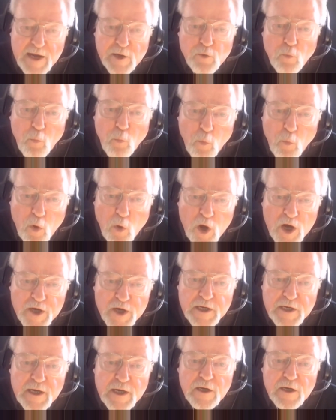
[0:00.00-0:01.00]

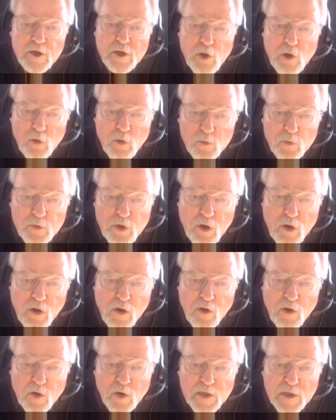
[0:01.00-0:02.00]
one cold
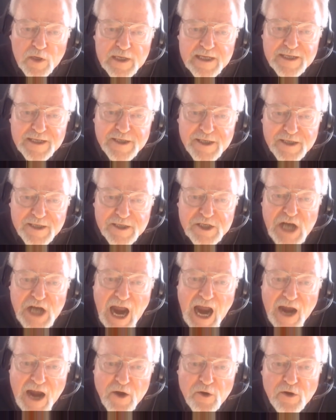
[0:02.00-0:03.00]
call his
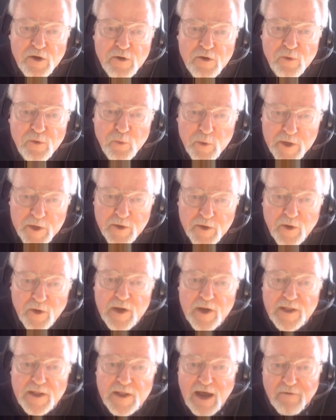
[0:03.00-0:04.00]
entire career
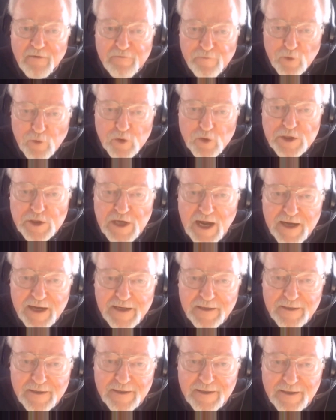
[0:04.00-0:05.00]
that first
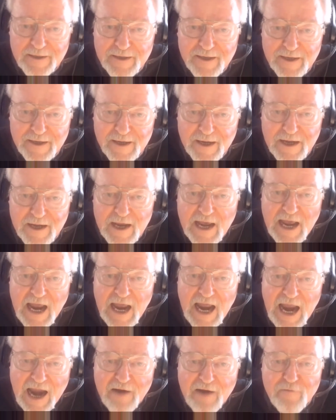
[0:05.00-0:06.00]
night.
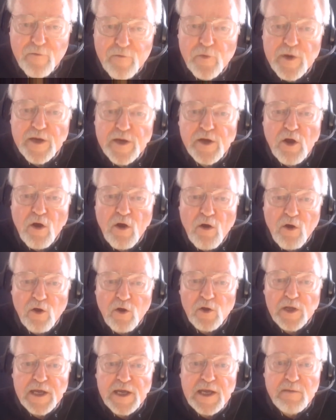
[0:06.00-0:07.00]
Wow. Every
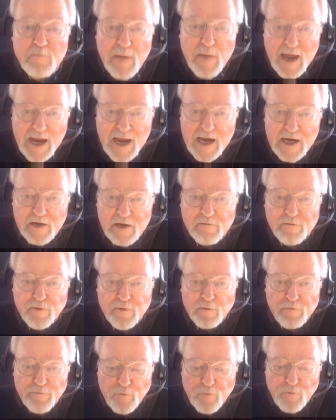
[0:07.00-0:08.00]
call he made
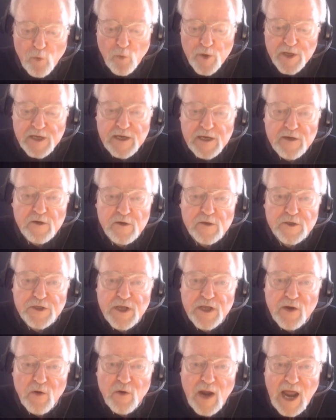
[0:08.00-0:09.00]
for 40 years
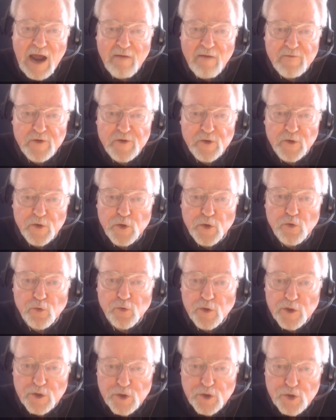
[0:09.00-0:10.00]
thereafter, you
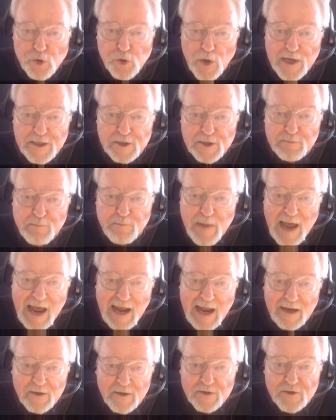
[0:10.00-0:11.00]
could trace
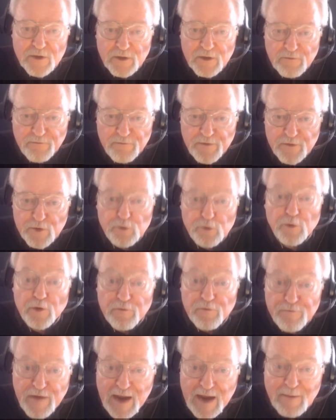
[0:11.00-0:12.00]
back to through
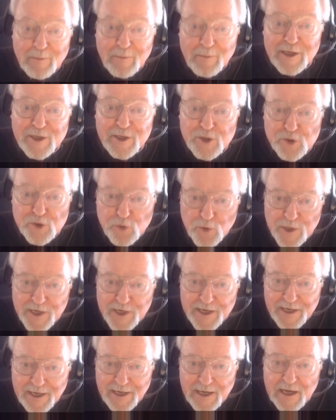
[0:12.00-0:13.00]
the family
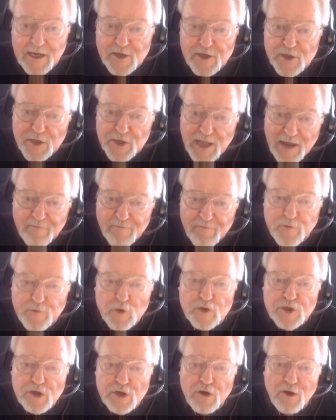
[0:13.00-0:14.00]
tree to that
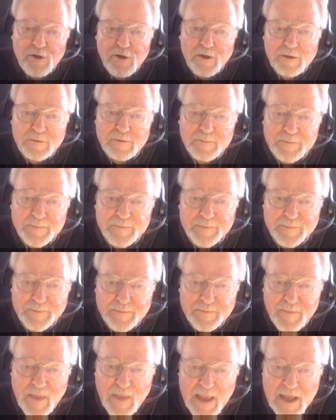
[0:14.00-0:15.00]
first call.
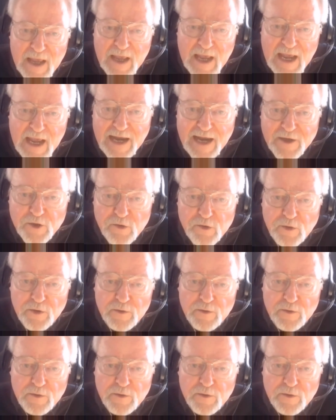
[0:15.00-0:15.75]
And wow.